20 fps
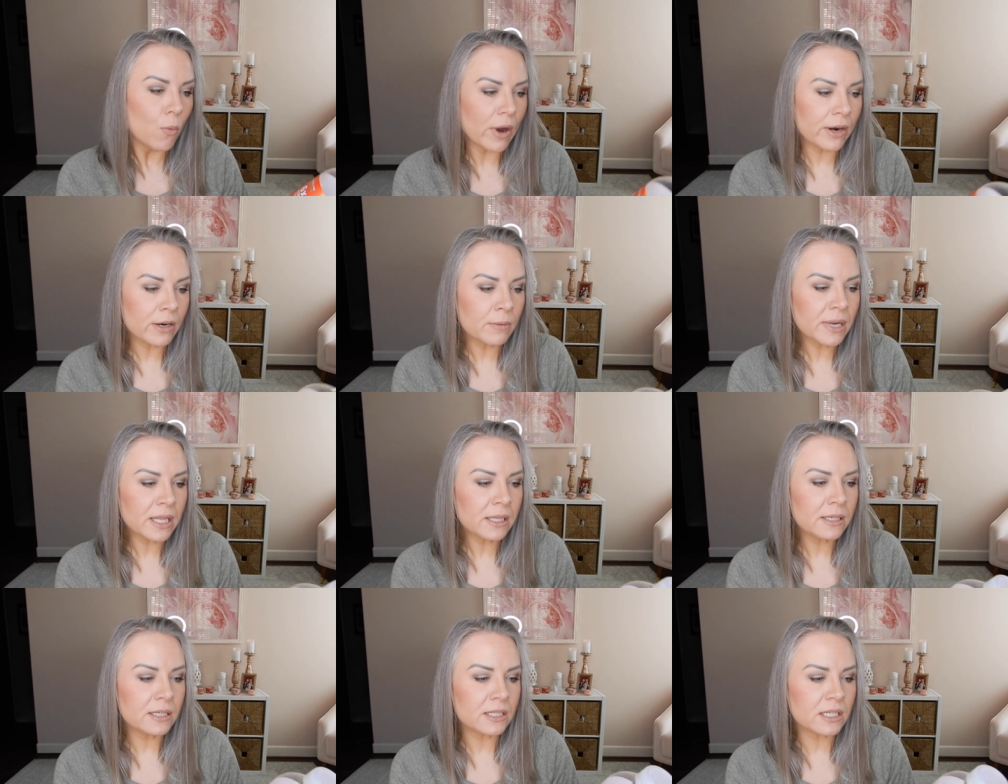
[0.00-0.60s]

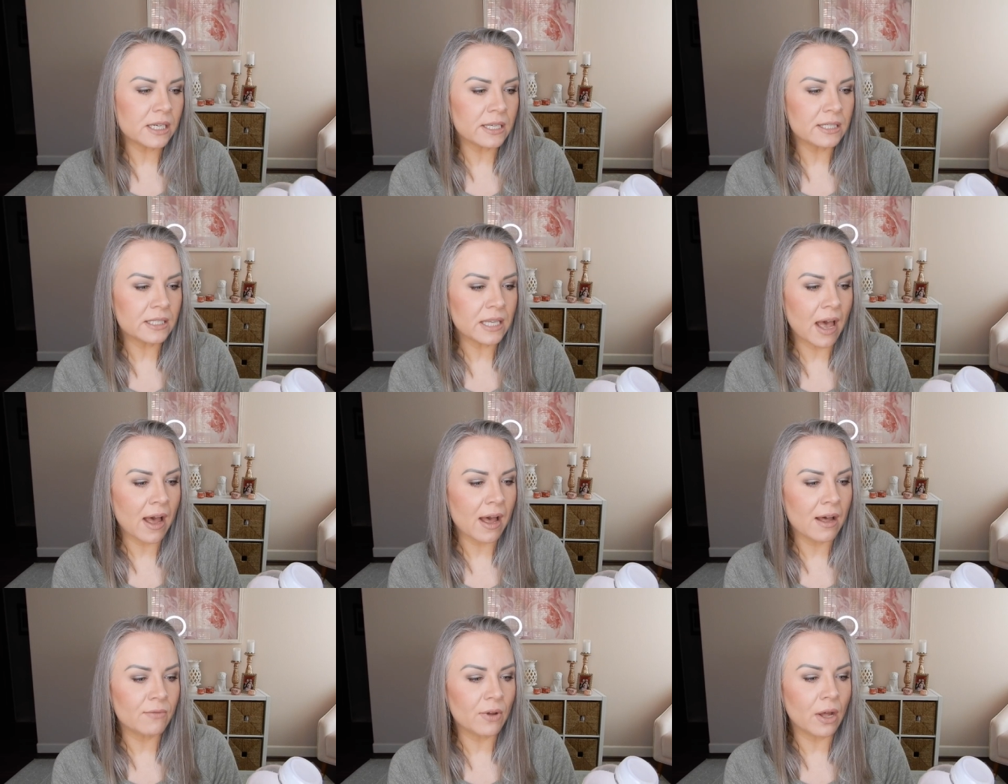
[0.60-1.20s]
Watermelon does
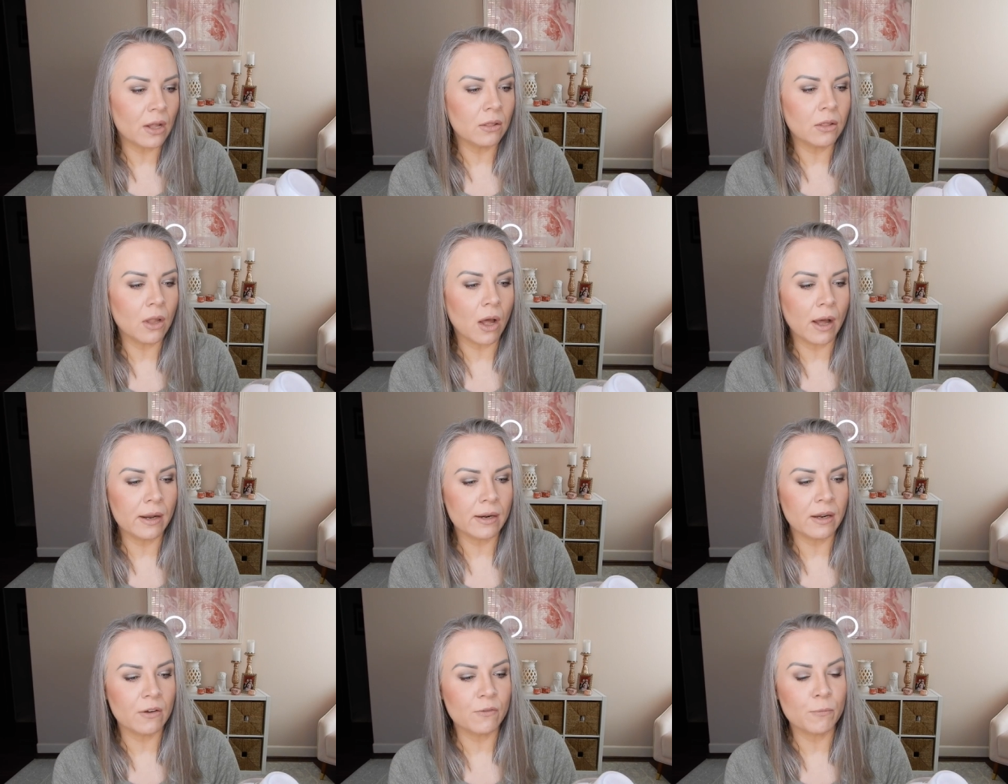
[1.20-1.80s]
have a
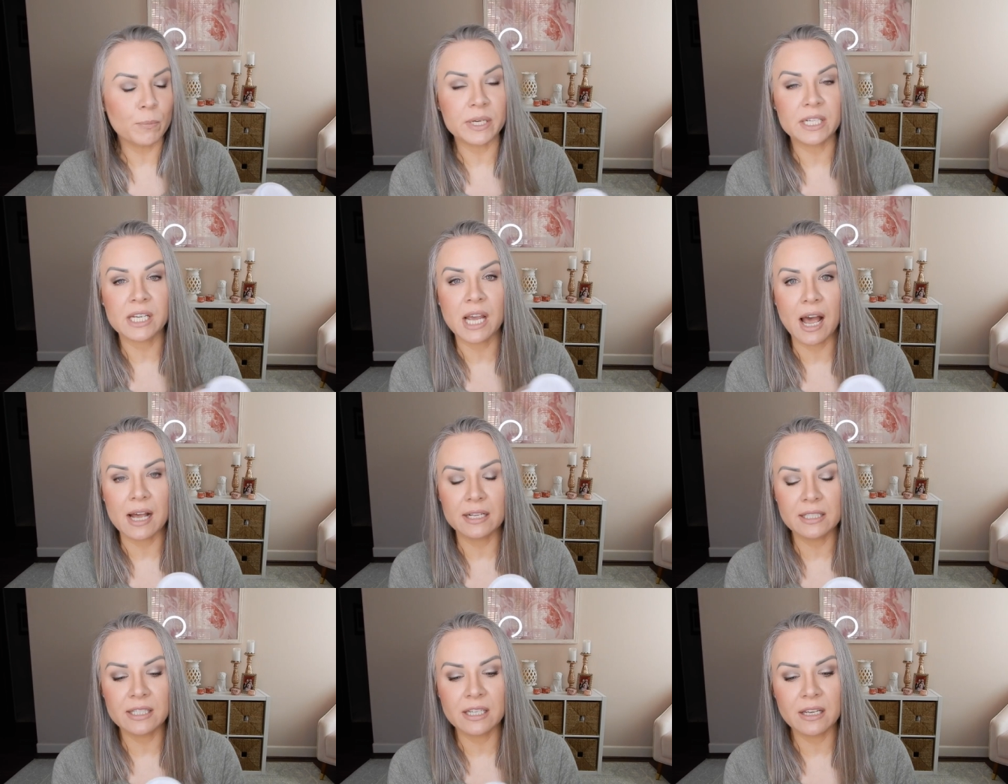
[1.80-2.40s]
lot of
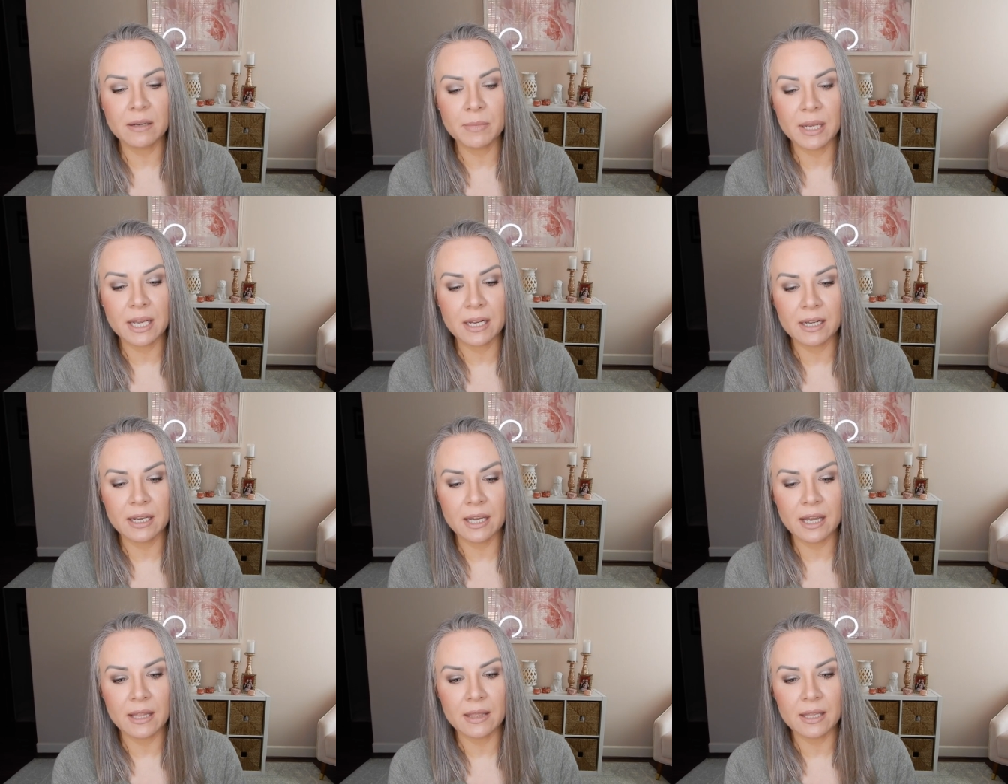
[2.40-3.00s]
potassium
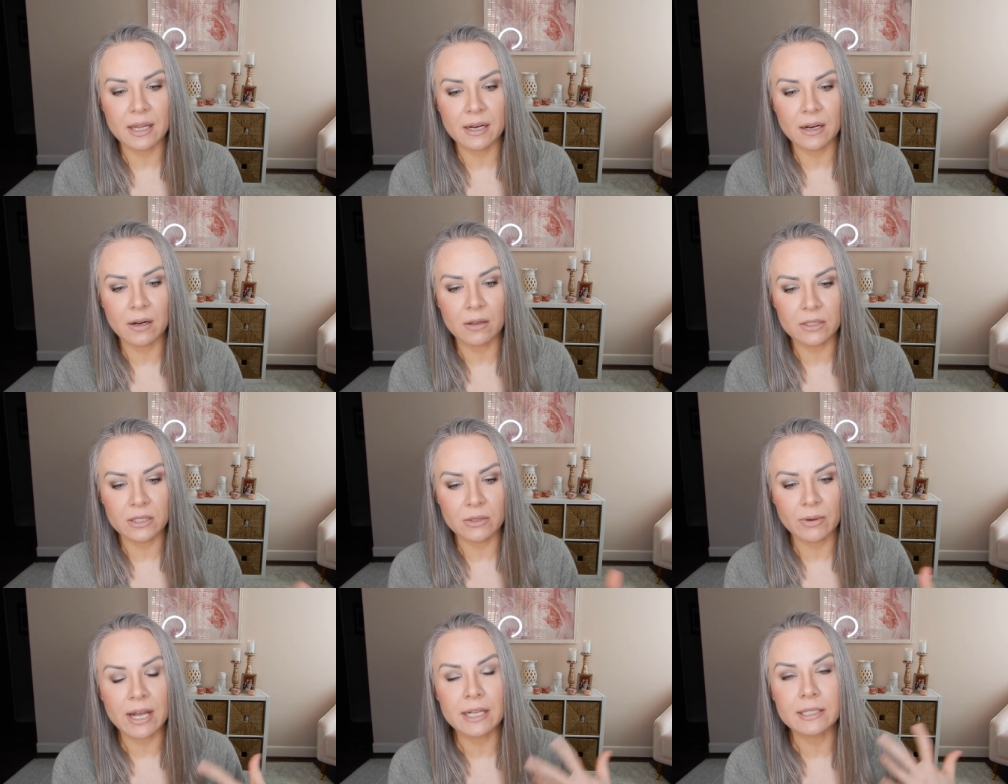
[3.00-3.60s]
in it, and then it
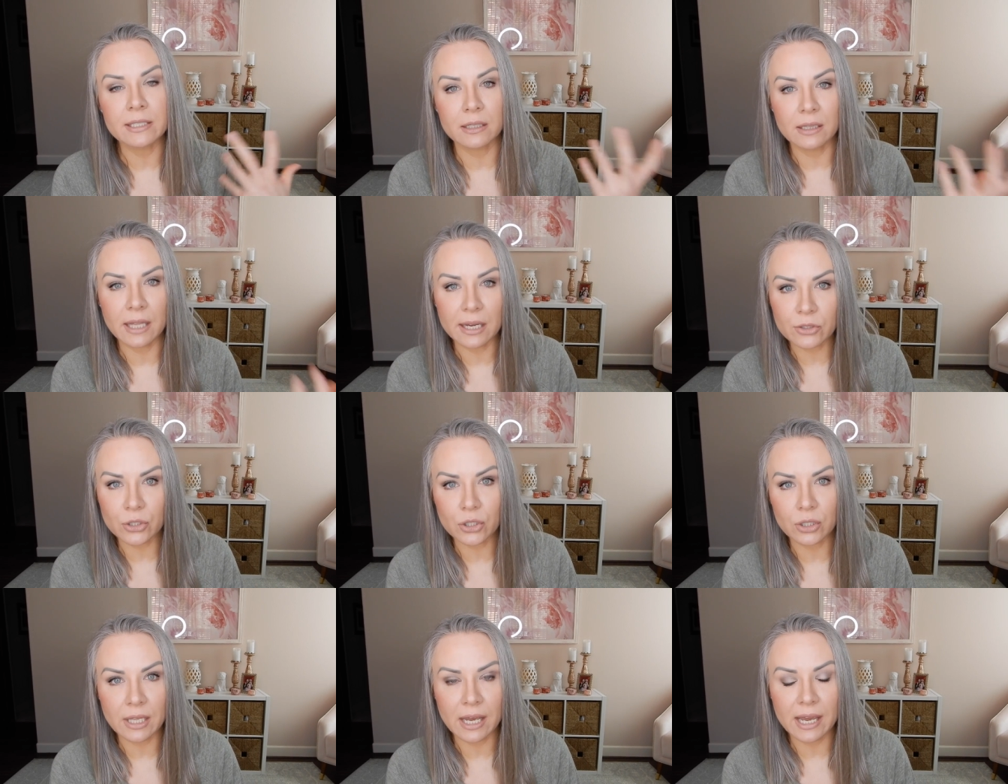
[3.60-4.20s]
also has
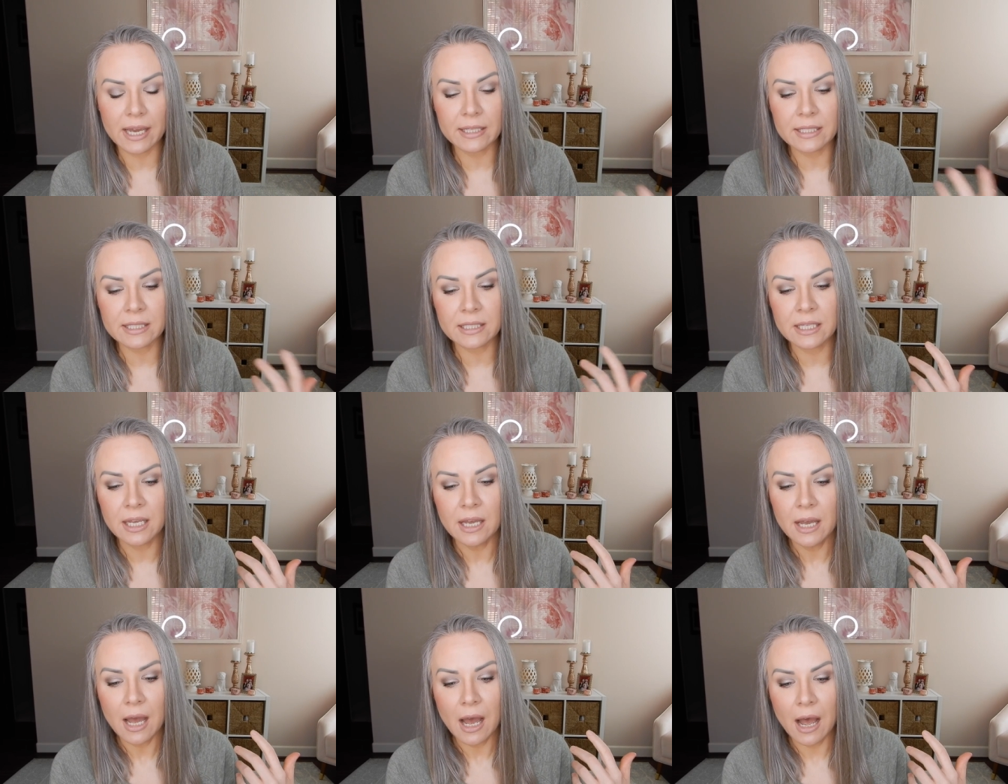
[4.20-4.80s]

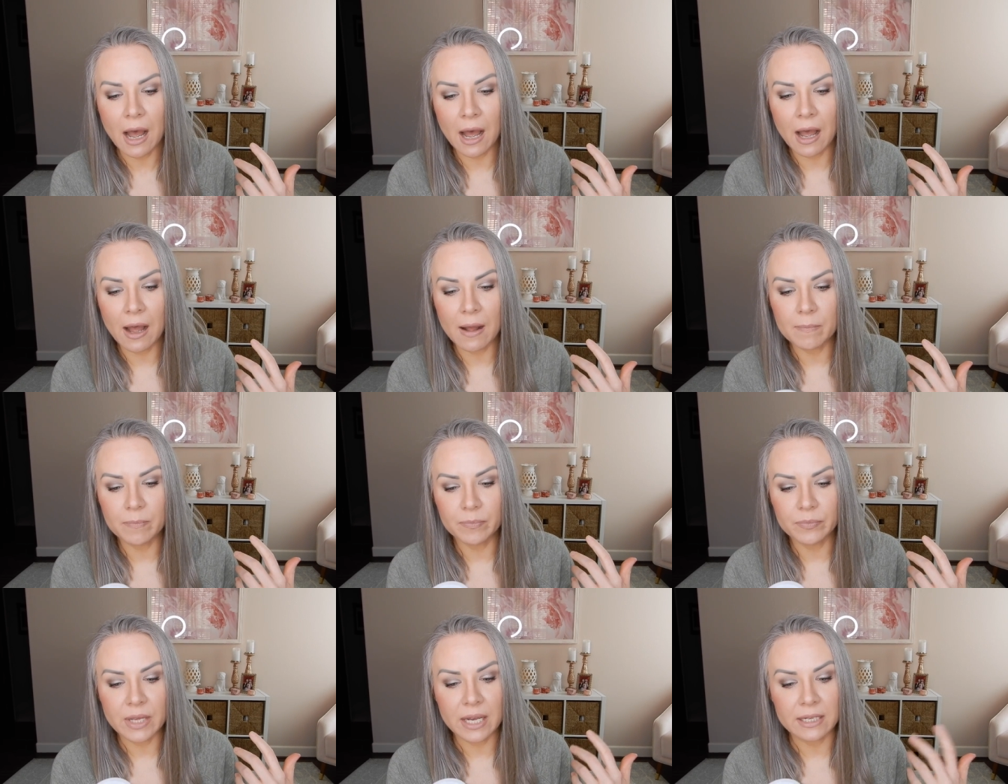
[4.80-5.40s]
electrolytes,
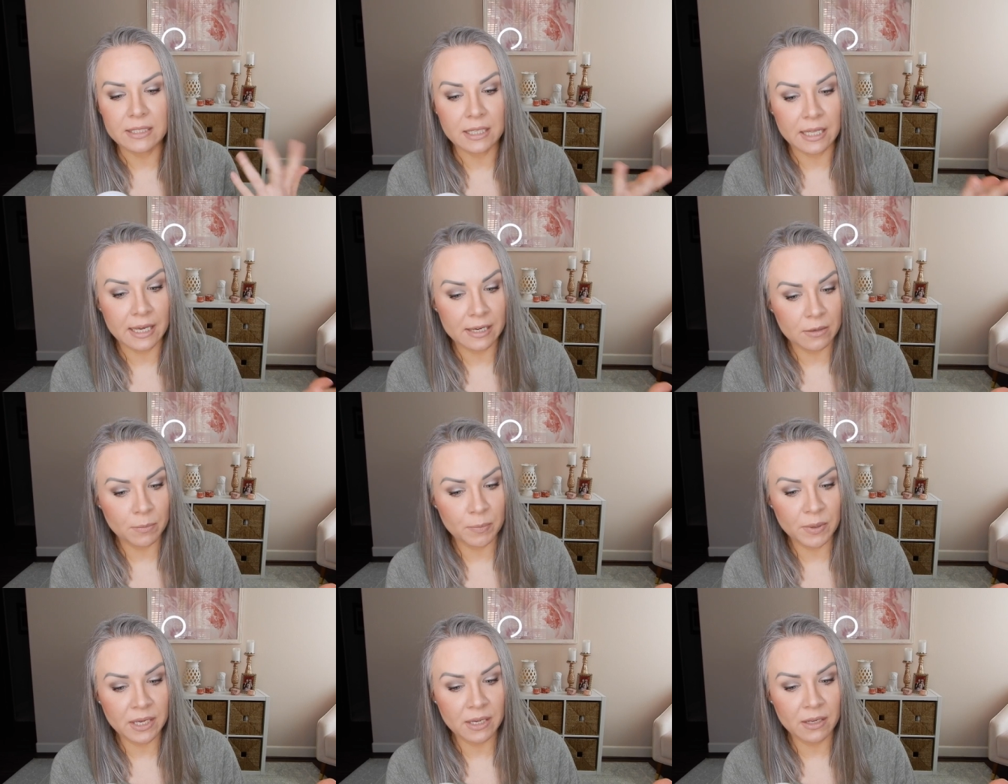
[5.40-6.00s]
um, has
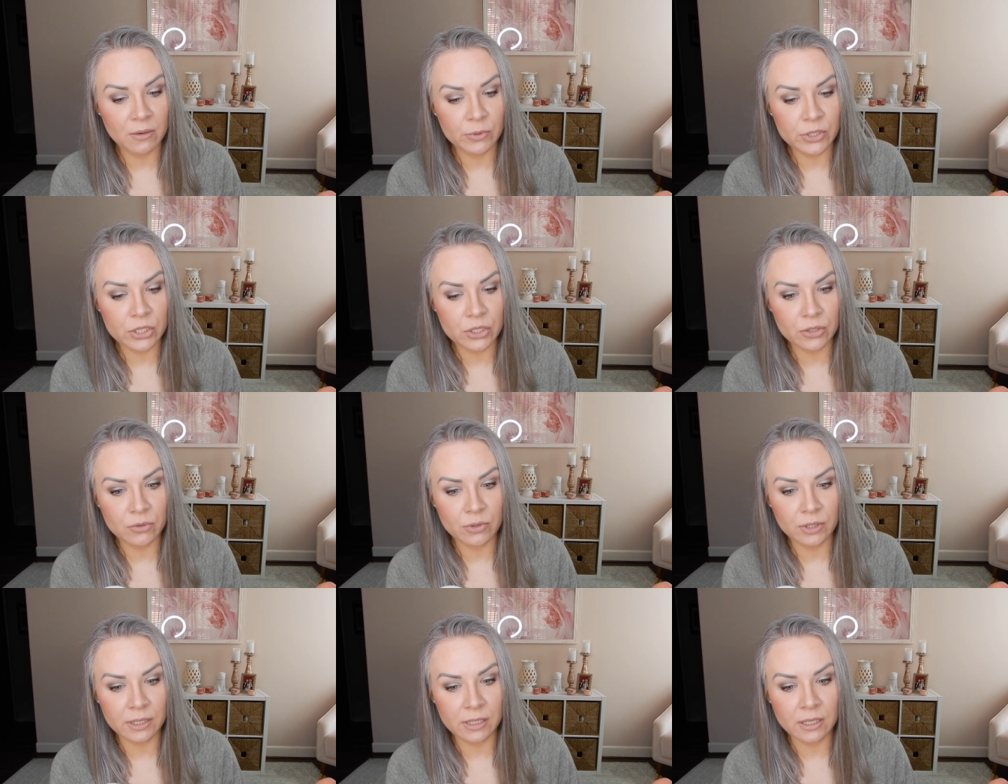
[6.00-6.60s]
lycopene, which
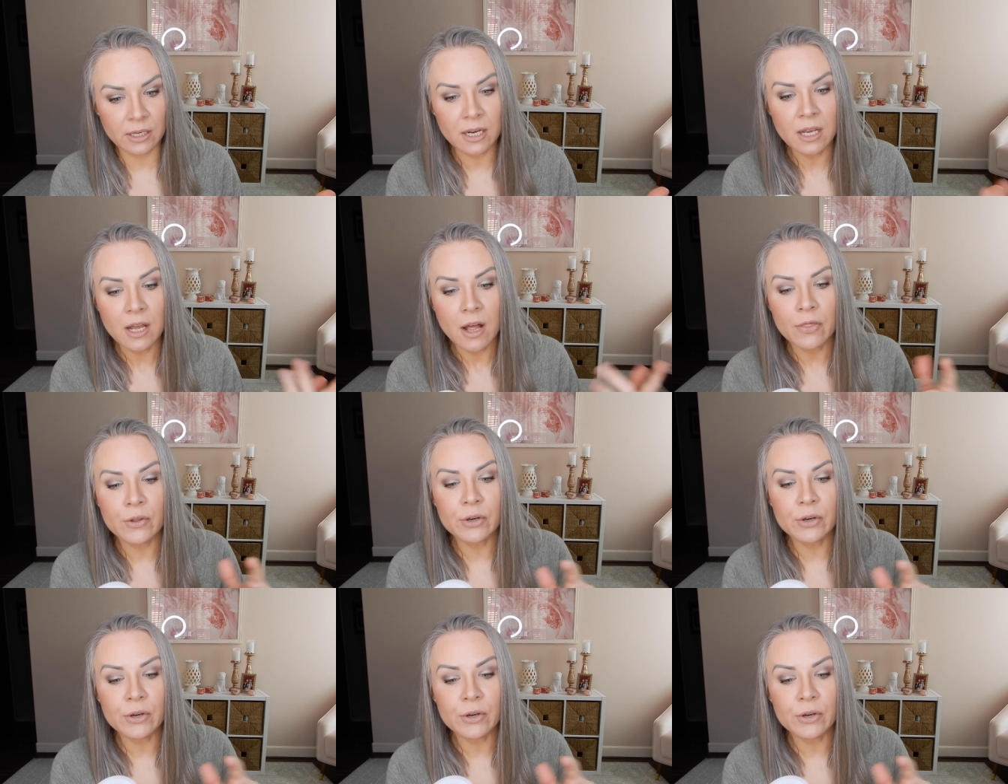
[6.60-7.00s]
is really good.